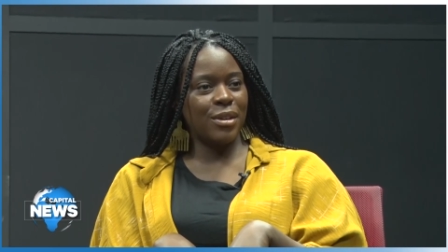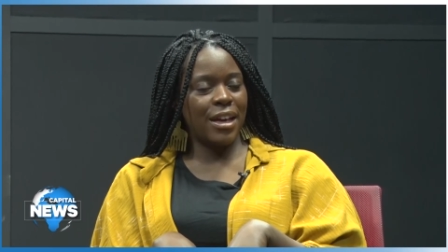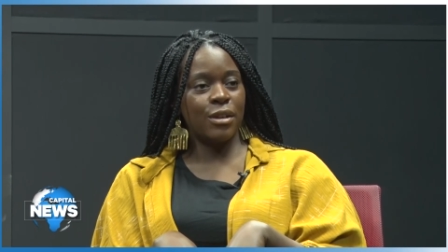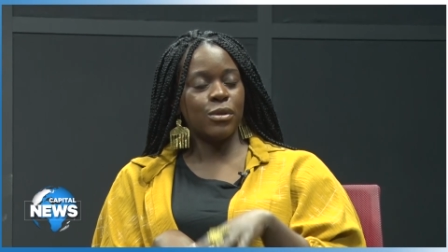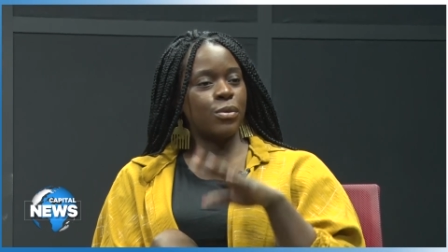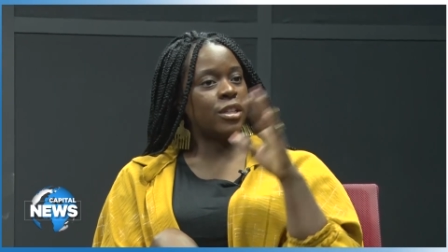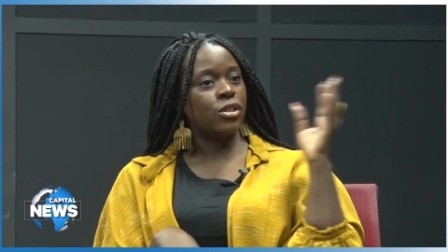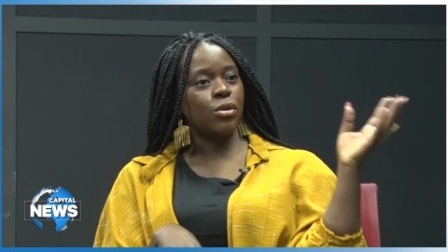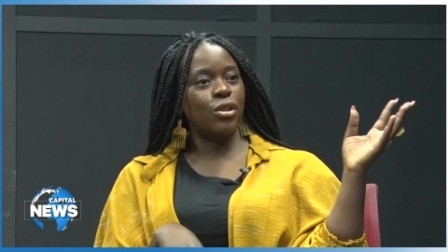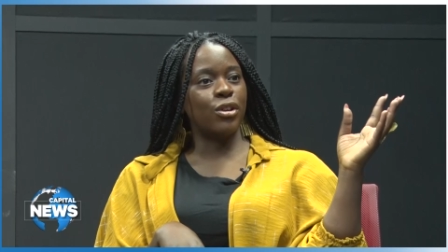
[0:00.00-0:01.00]
And it was written
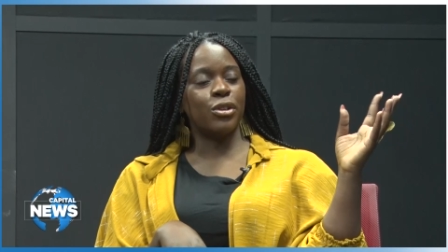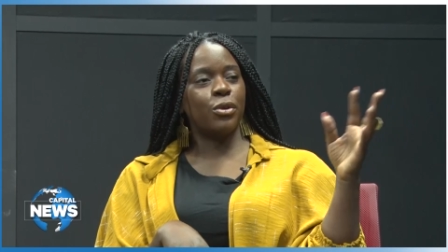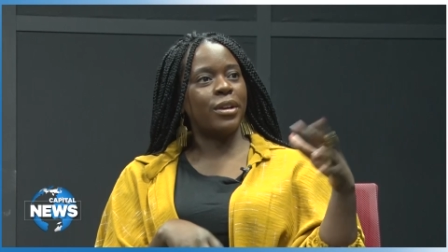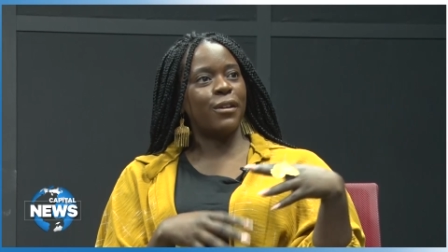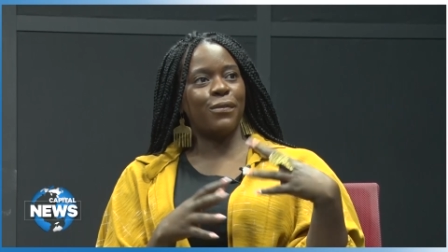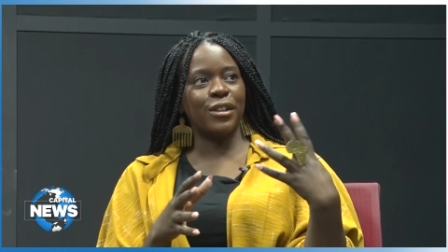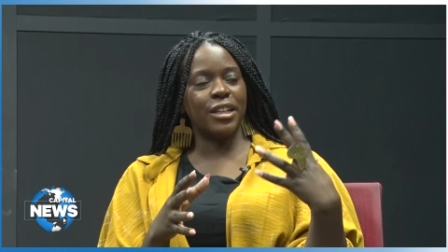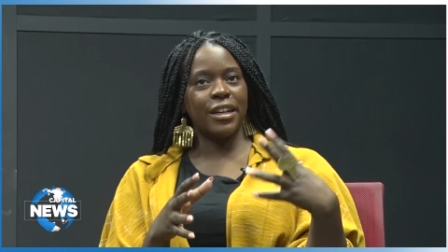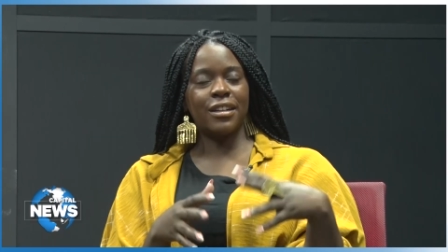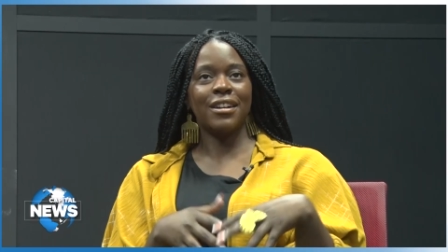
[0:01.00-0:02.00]
so long ago, and I feel
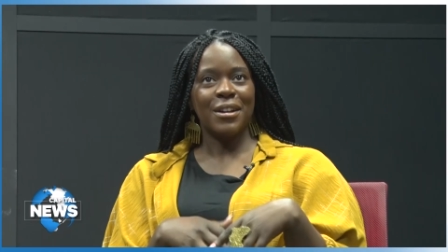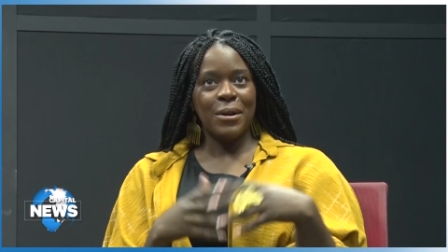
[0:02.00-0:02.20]
like